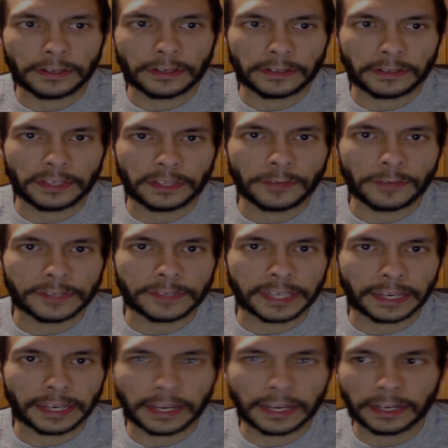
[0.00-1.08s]

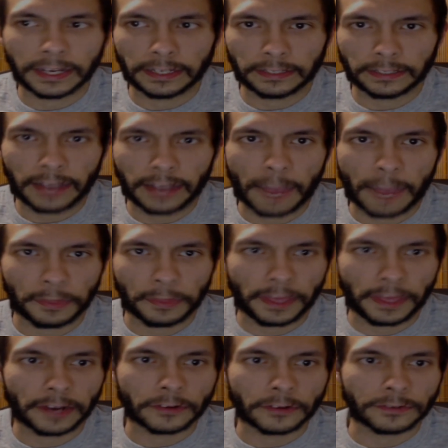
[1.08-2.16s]
using
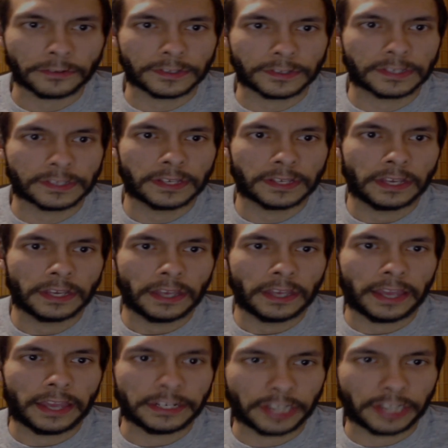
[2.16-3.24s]
hypotheticals
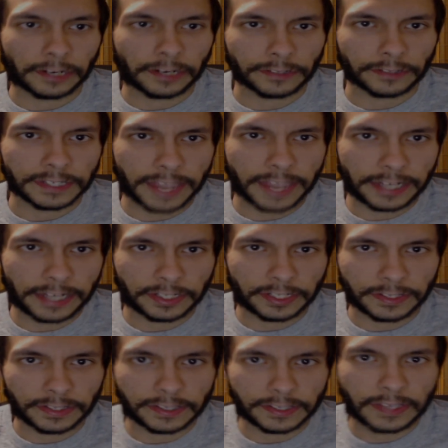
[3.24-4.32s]
and
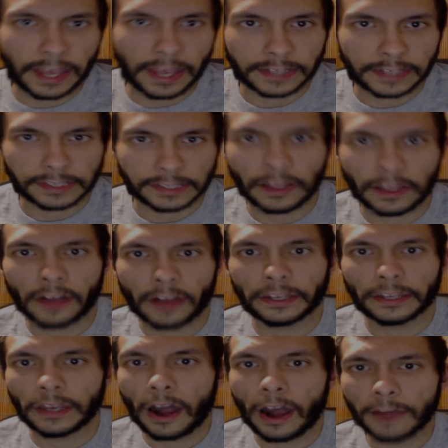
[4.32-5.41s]
generalizations as Locke
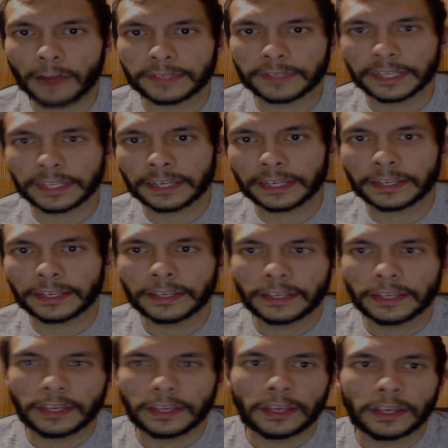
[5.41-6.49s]
and Hobbes did
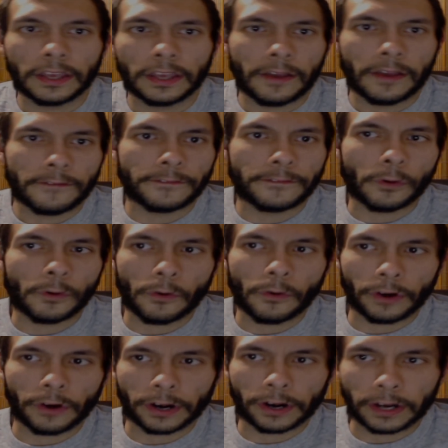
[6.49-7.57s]

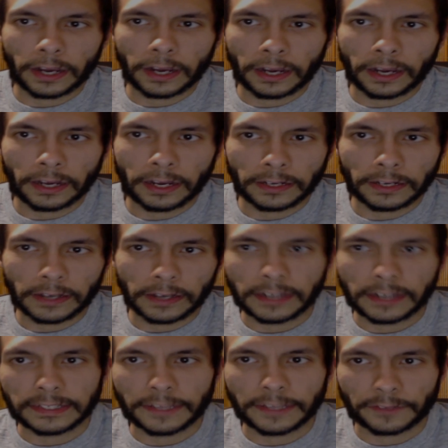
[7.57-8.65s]
for a
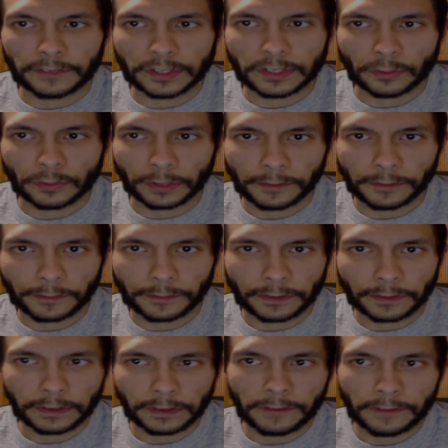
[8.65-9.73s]
different sort of
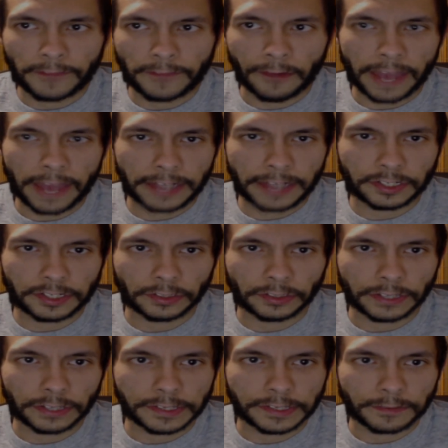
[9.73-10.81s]

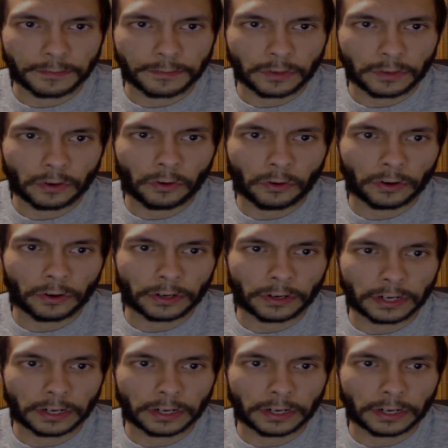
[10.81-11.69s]
foundationalism. Or